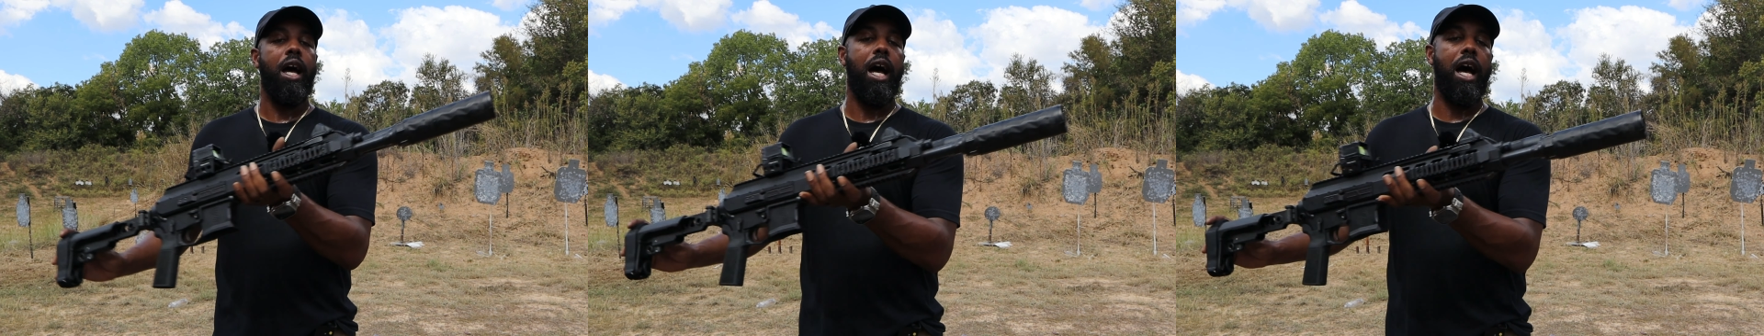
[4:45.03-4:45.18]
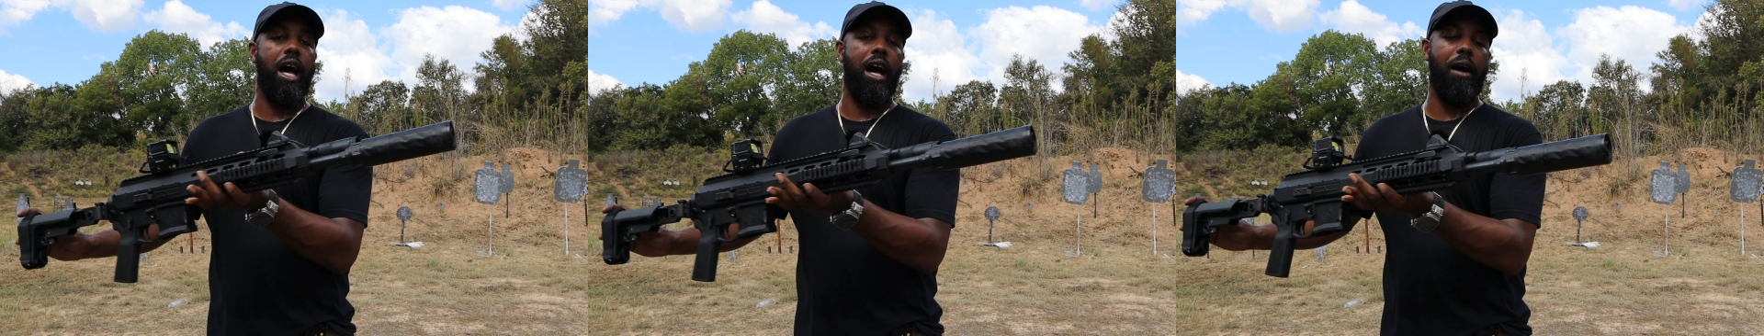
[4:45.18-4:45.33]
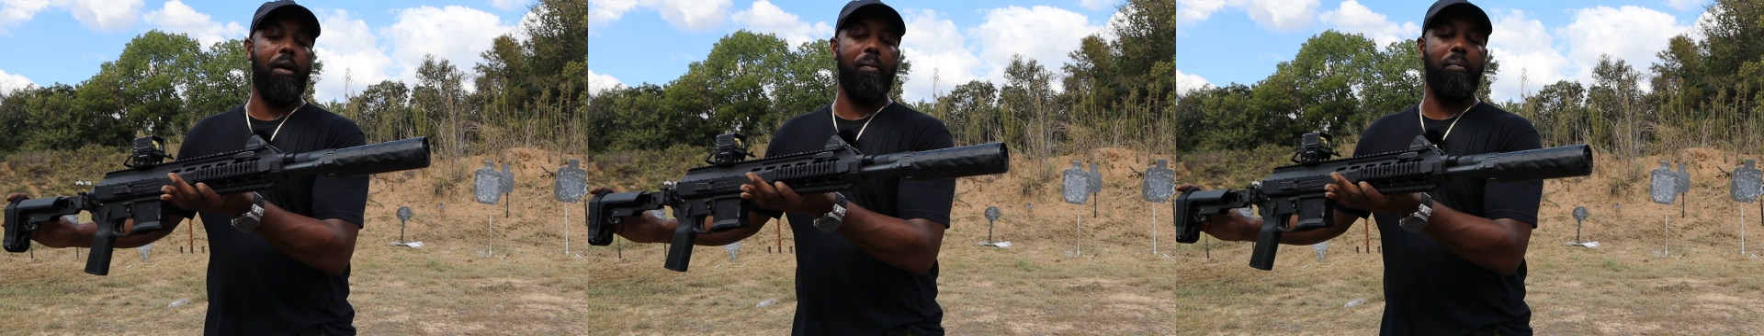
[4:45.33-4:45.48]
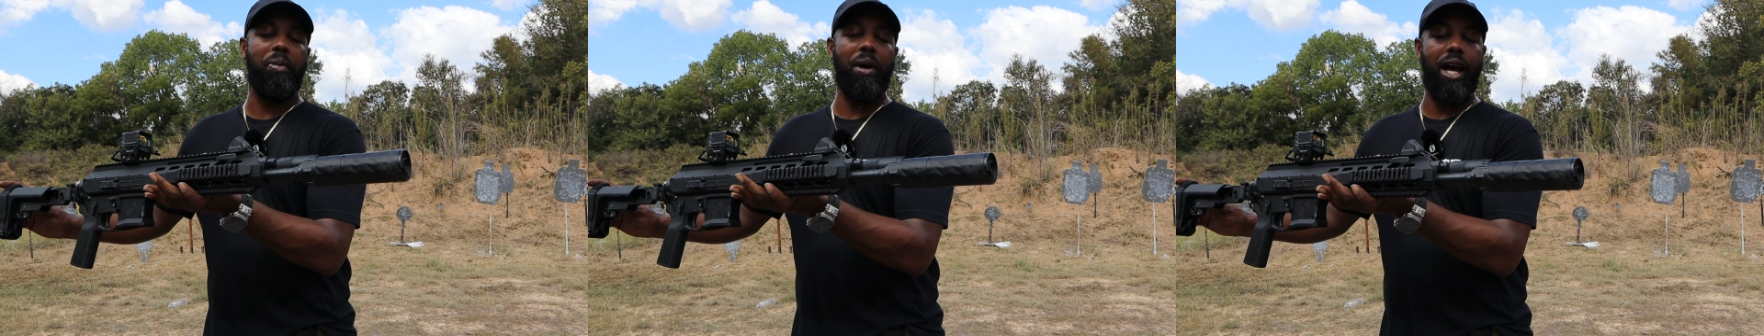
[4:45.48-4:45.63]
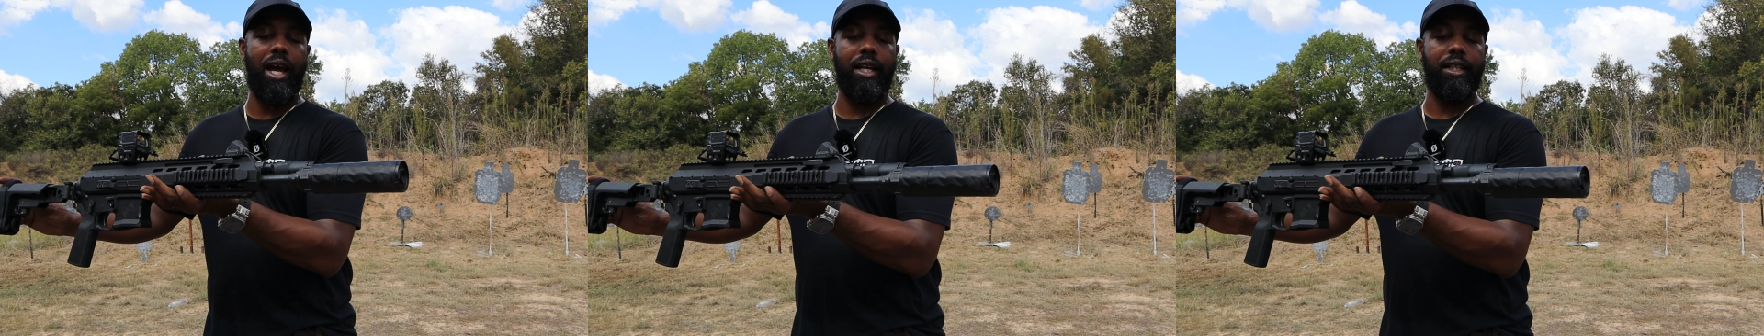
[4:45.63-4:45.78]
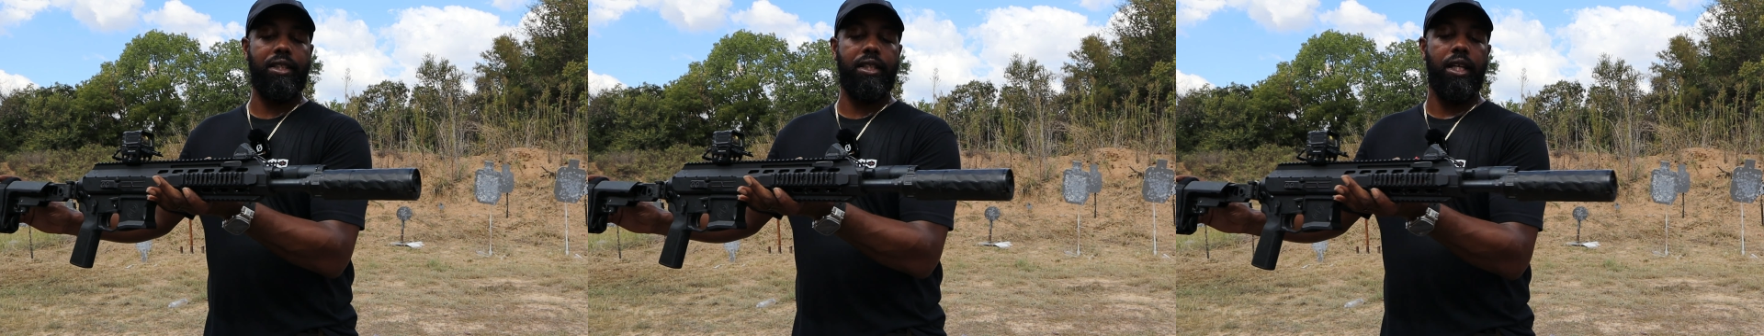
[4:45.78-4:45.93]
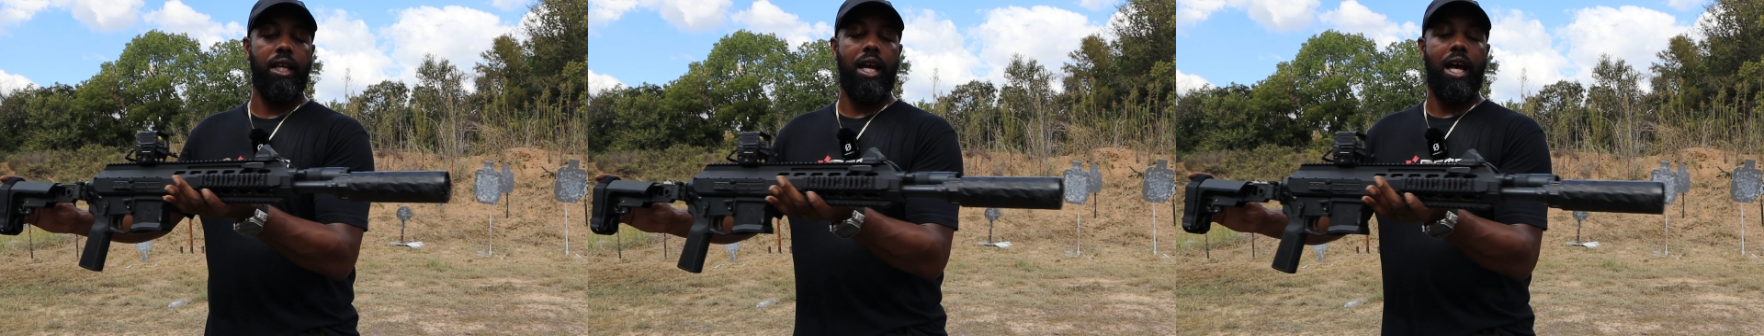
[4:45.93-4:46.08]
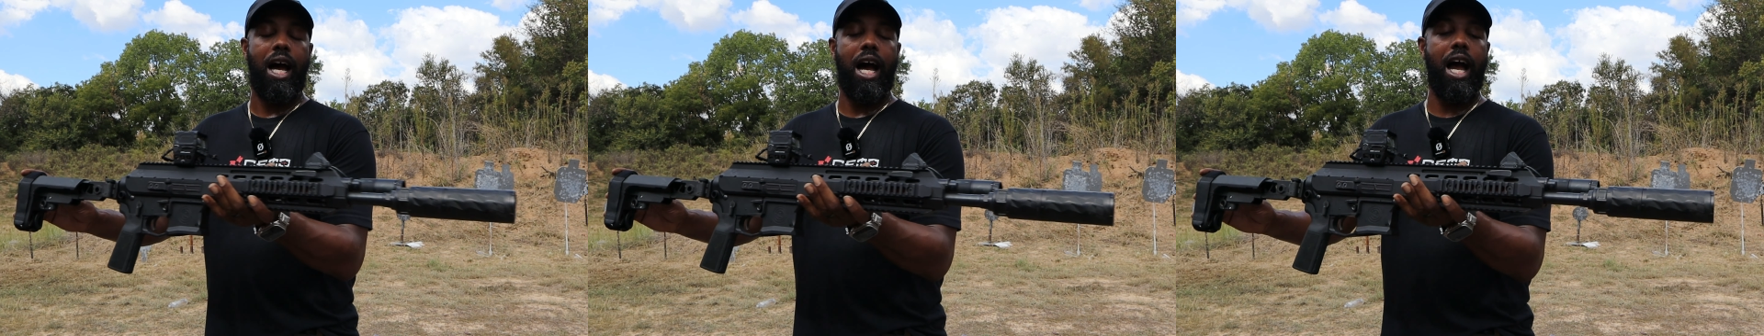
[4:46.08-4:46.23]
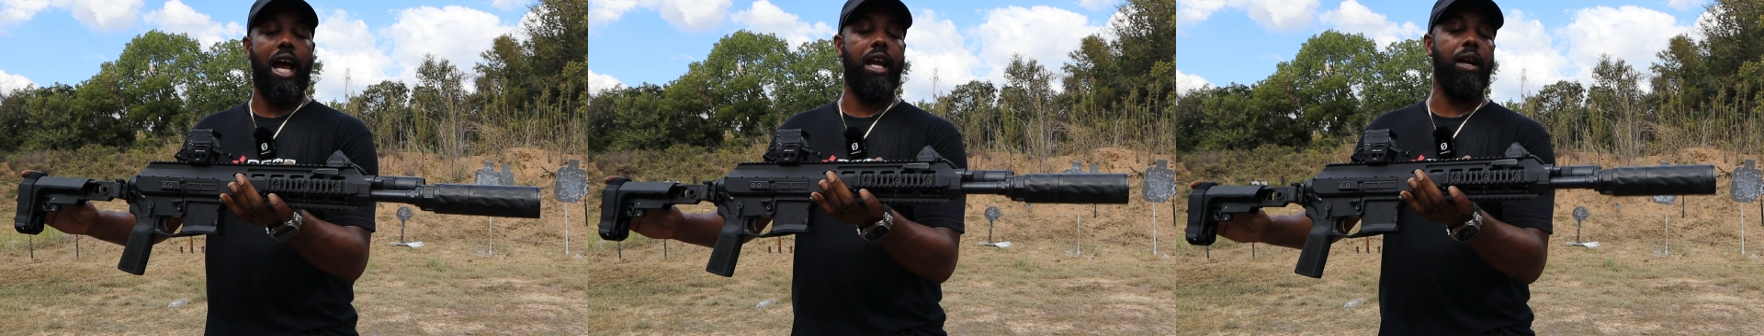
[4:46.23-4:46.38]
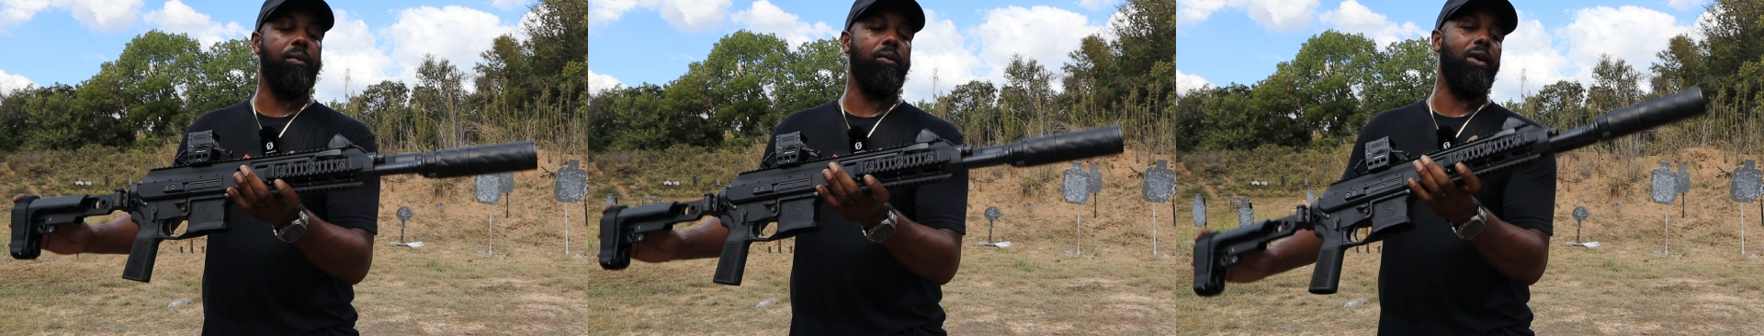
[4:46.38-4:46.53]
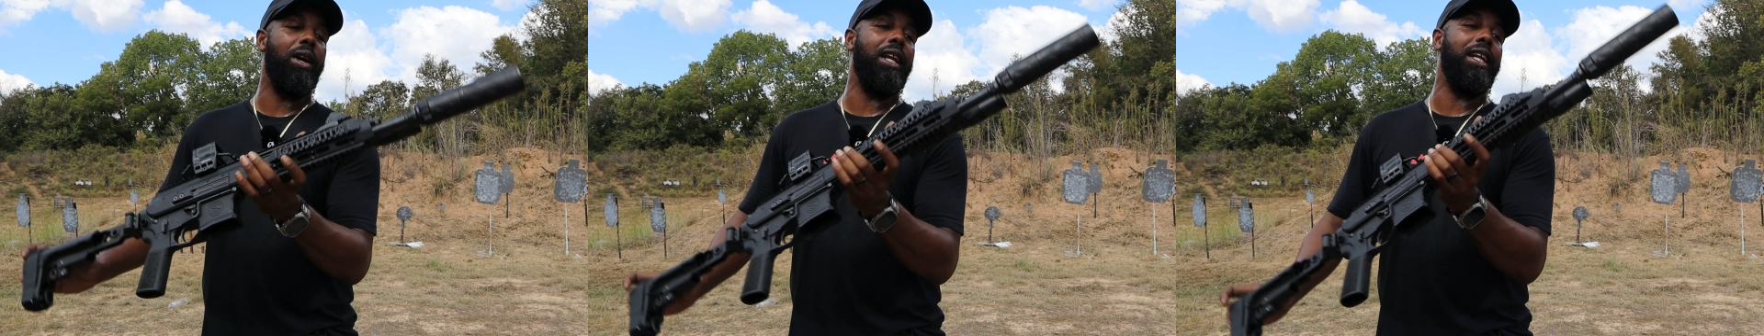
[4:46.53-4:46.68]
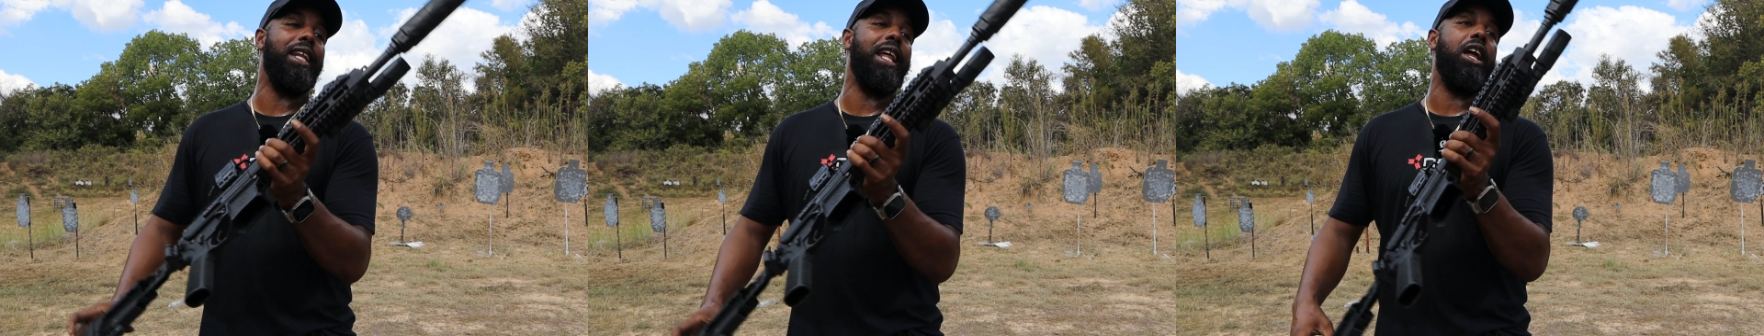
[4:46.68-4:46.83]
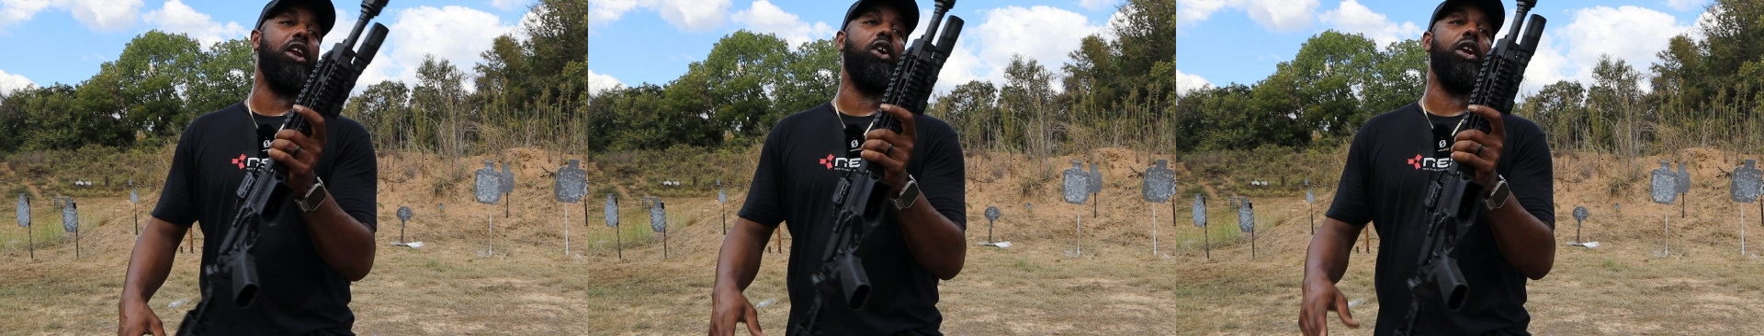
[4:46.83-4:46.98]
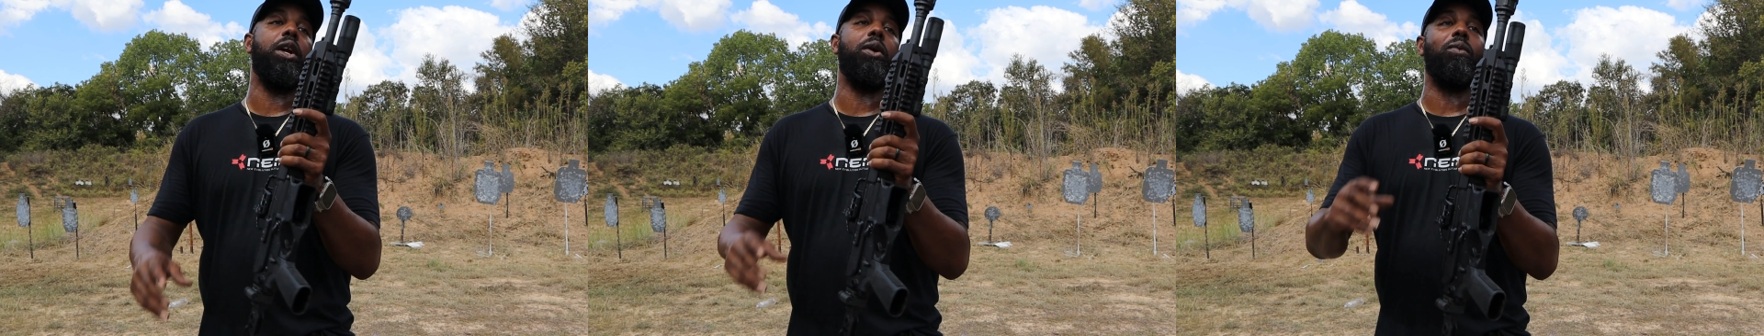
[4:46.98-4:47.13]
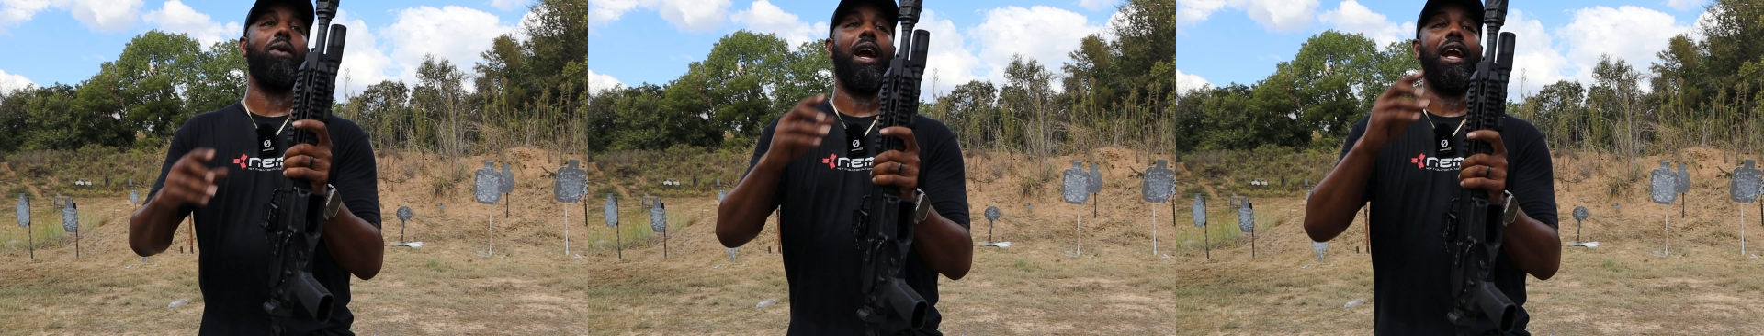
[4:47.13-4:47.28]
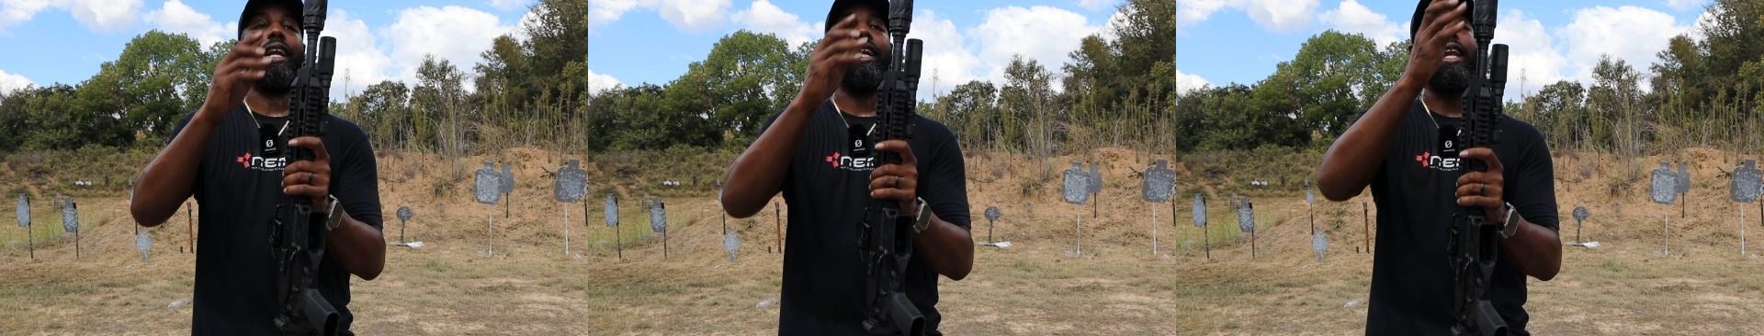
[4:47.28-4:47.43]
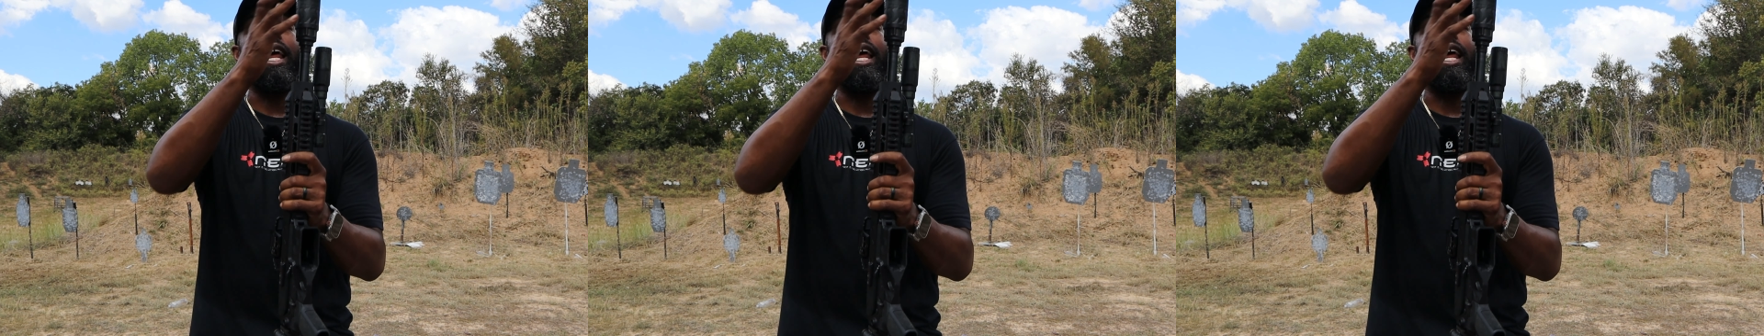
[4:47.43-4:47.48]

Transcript: But I am running that on it right